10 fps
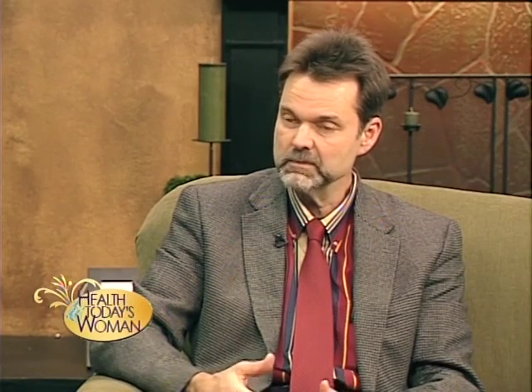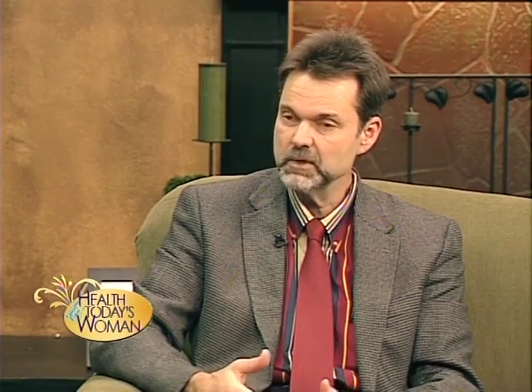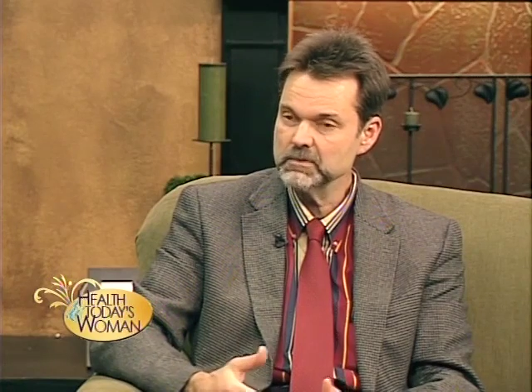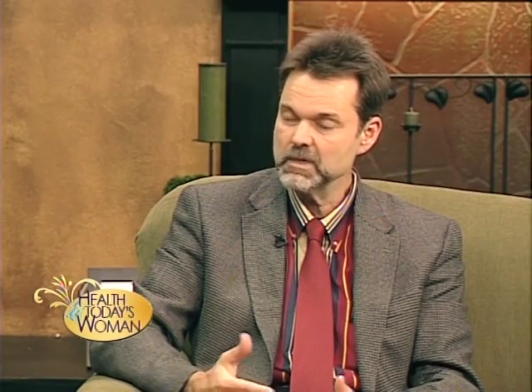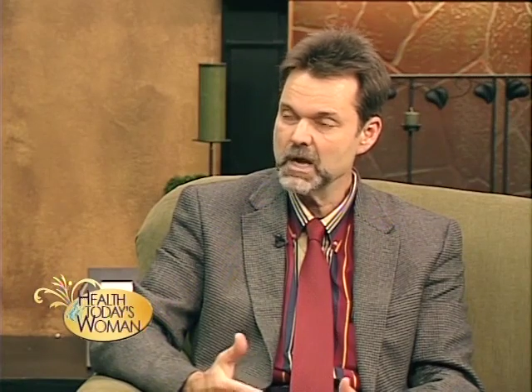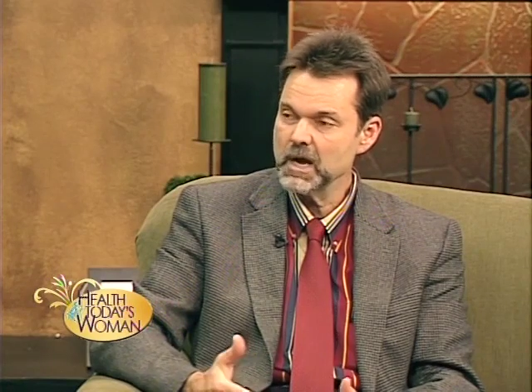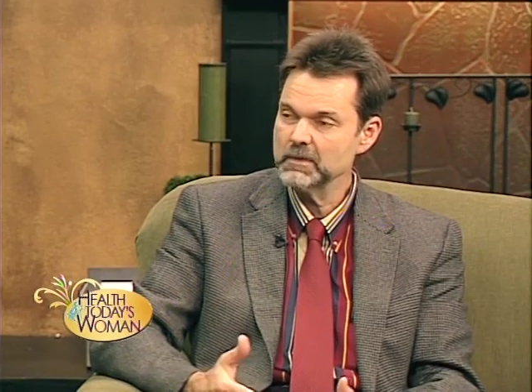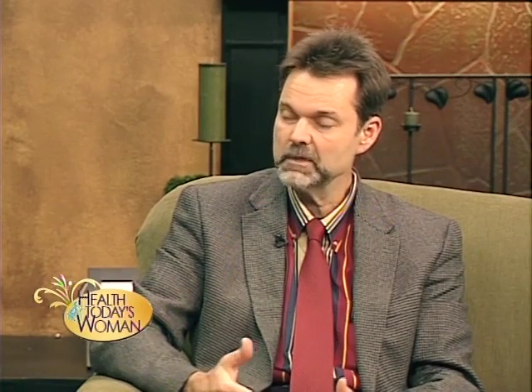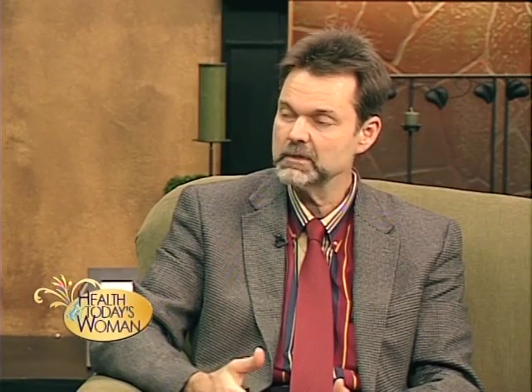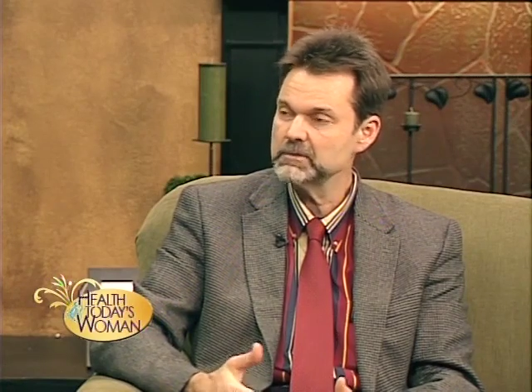The most
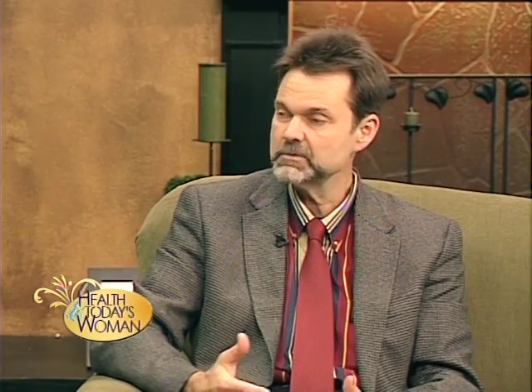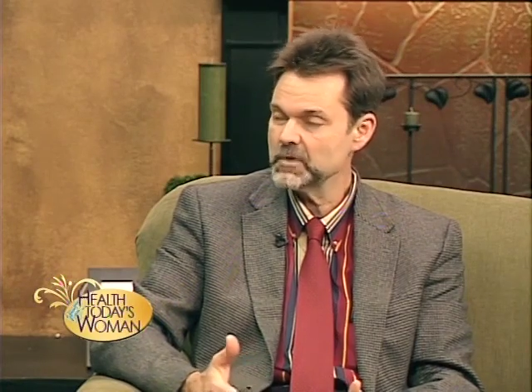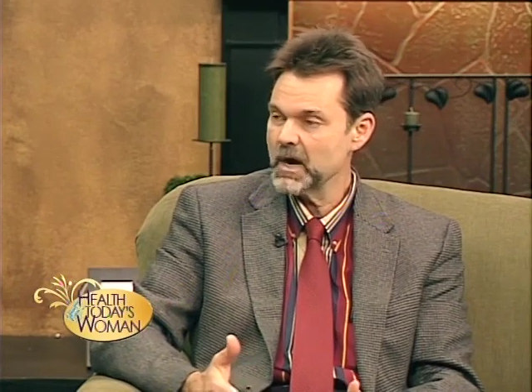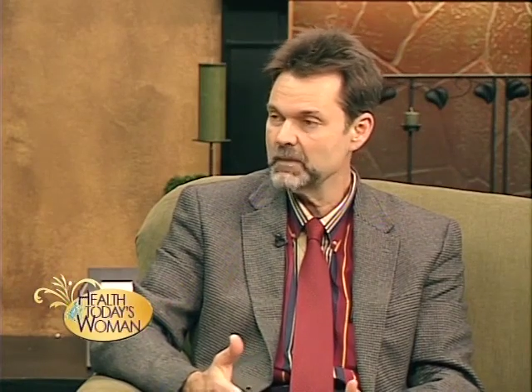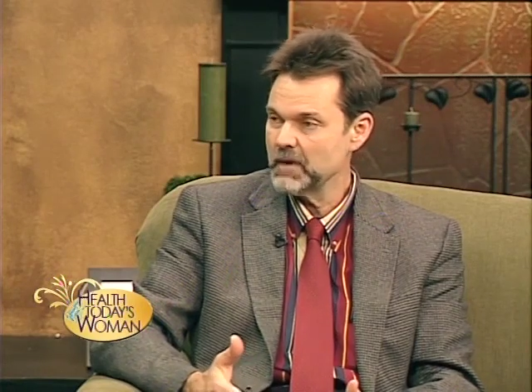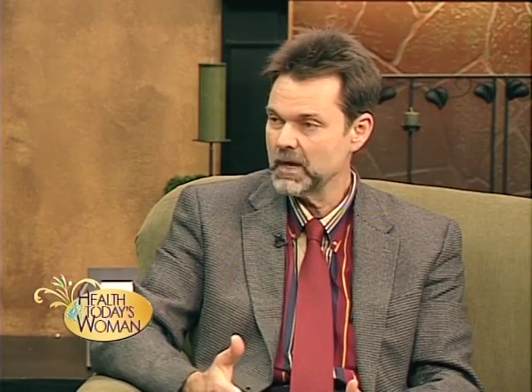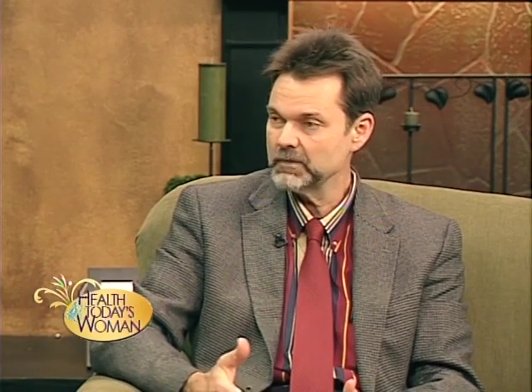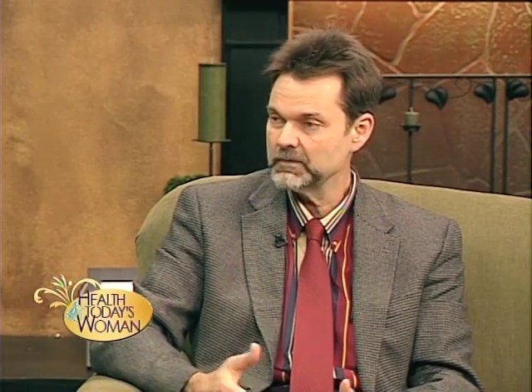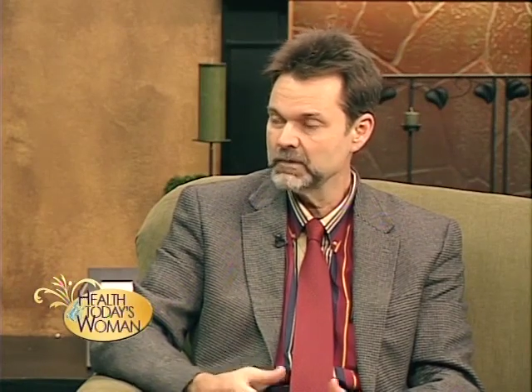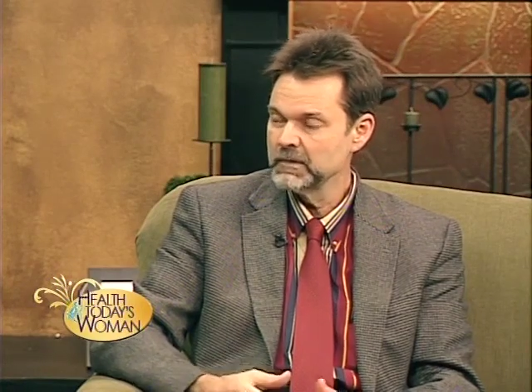common are dry mouth,